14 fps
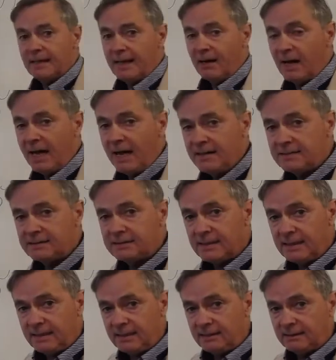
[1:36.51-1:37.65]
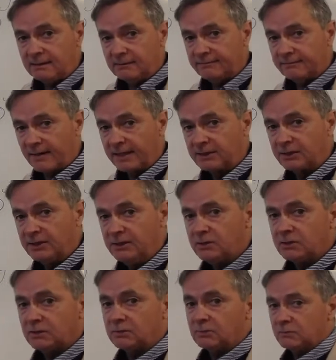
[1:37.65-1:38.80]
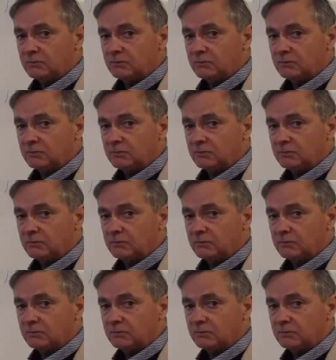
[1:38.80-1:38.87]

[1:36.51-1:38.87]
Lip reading: Now, as in fractions,